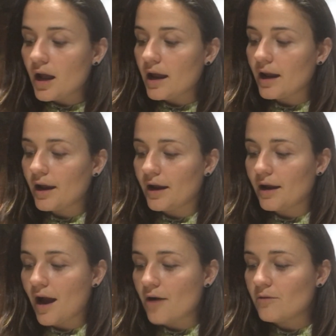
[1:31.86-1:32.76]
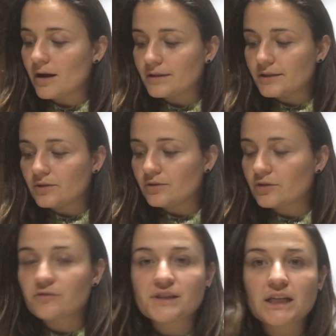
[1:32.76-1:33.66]
I want to
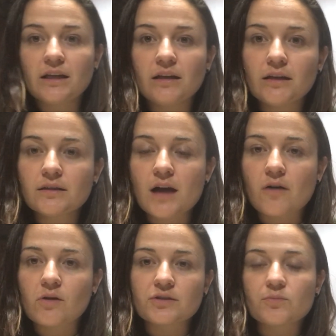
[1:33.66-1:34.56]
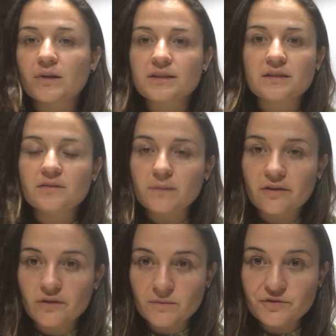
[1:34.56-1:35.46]
go skiing, I want to
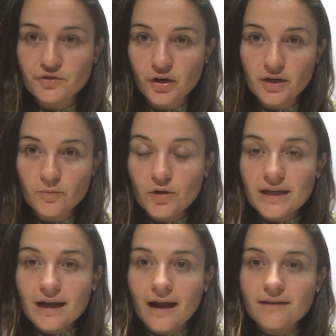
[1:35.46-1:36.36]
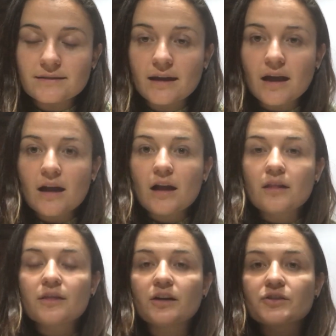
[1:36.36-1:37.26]
participate from a startup weekend.
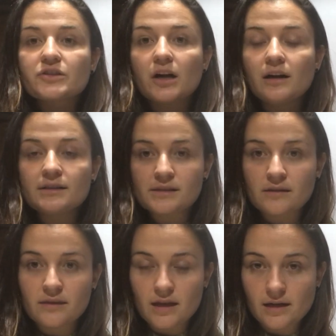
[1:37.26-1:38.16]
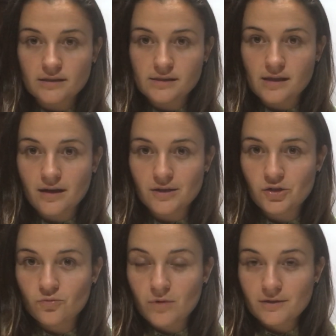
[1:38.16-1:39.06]
There's tons of things
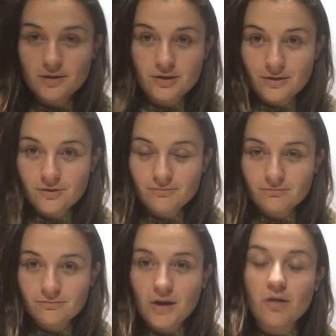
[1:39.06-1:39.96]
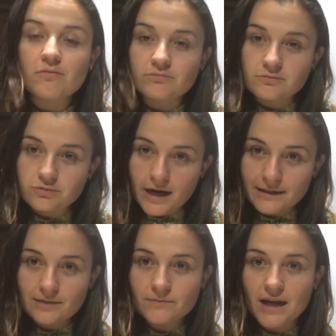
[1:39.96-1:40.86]
that you want to do. Well,
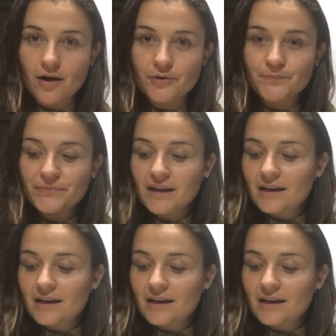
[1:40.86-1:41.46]
write them down.